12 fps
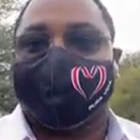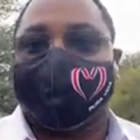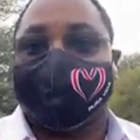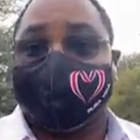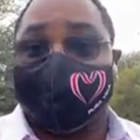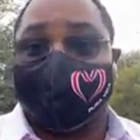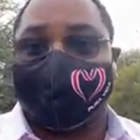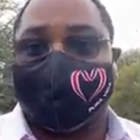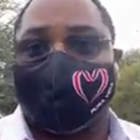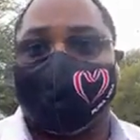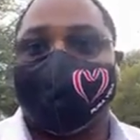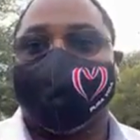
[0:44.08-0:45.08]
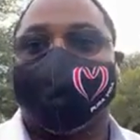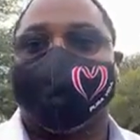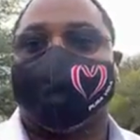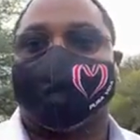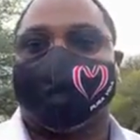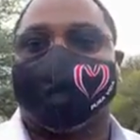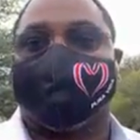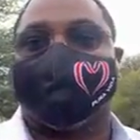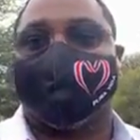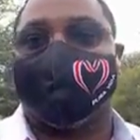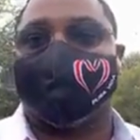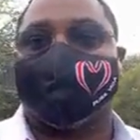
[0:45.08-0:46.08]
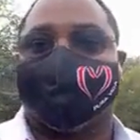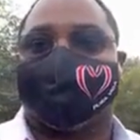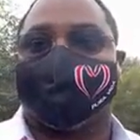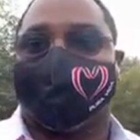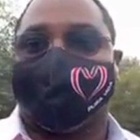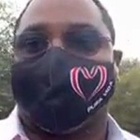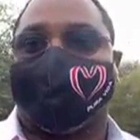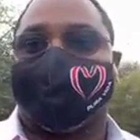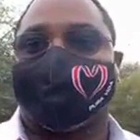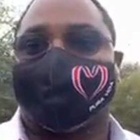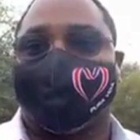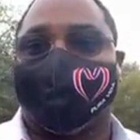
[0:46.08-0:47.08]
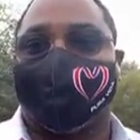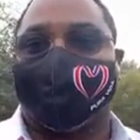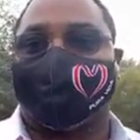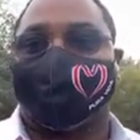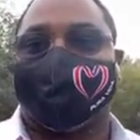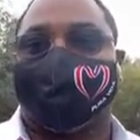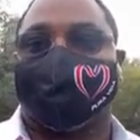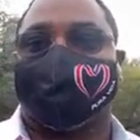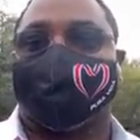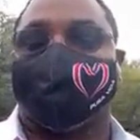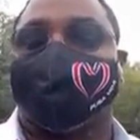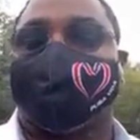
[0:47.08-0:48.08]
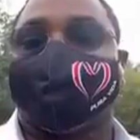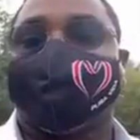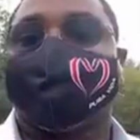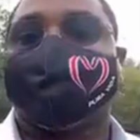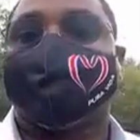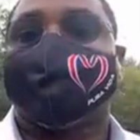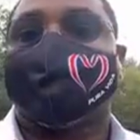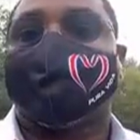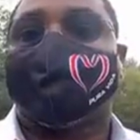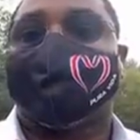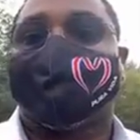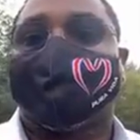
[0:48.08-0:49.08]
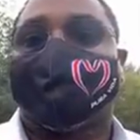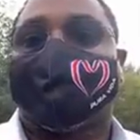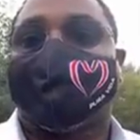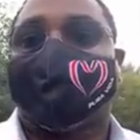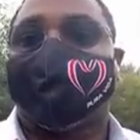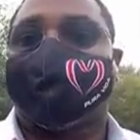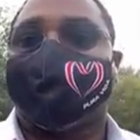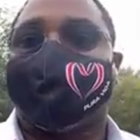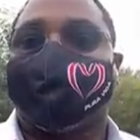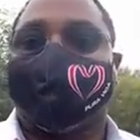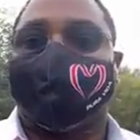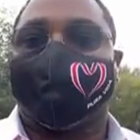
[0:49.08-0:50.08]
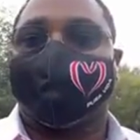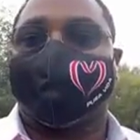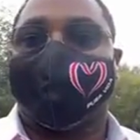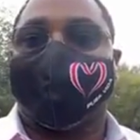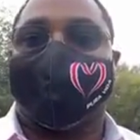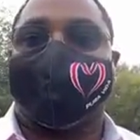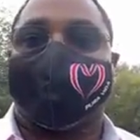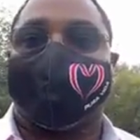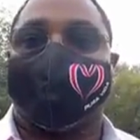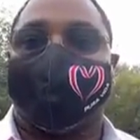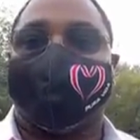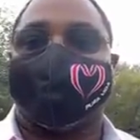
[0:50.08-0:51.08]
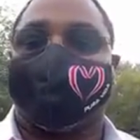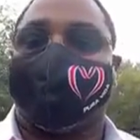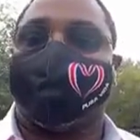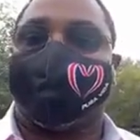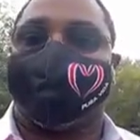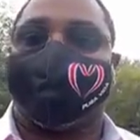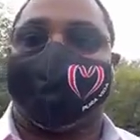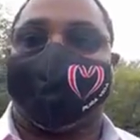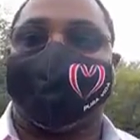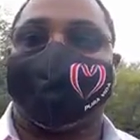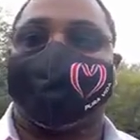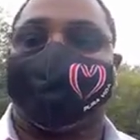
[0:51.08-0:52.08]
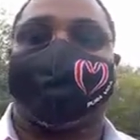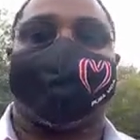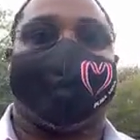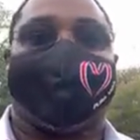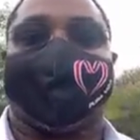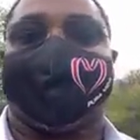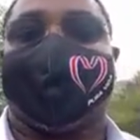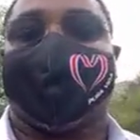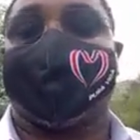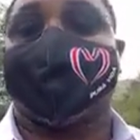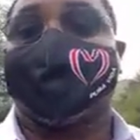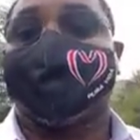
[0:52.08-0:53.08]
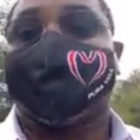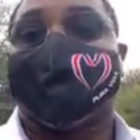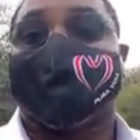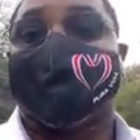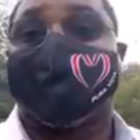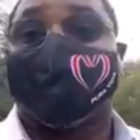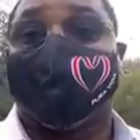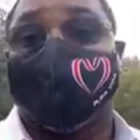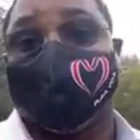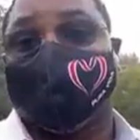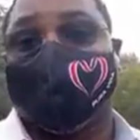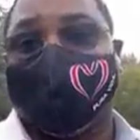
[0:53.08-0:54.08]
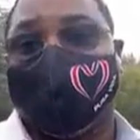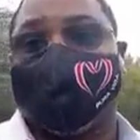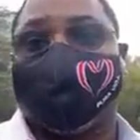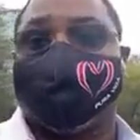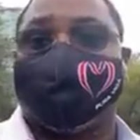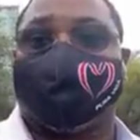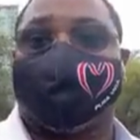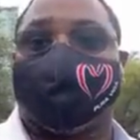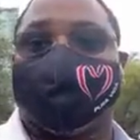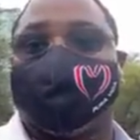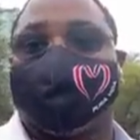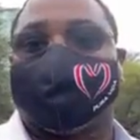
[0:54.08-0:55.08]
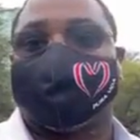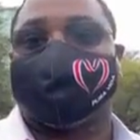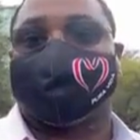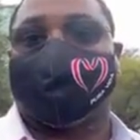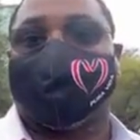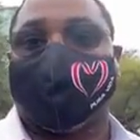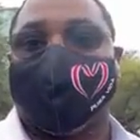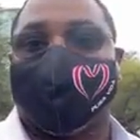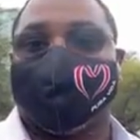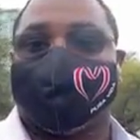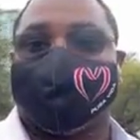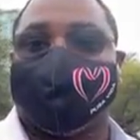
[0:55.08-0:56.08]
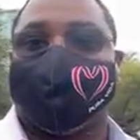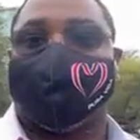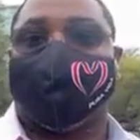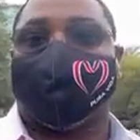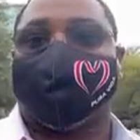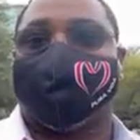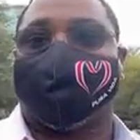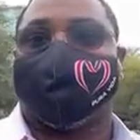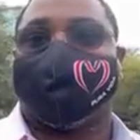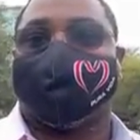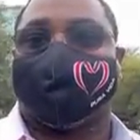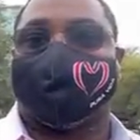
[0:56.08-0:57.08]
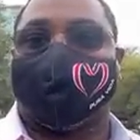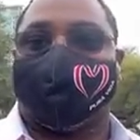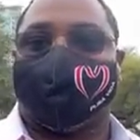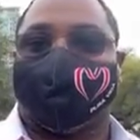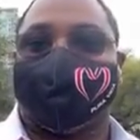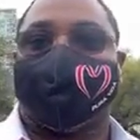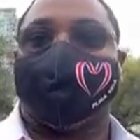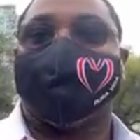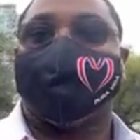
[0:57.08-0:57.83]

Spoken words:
Gregory is a very interesting character in the history of the church. He's one of those that exemplifies the fact that you don't have to start out a life in sainthood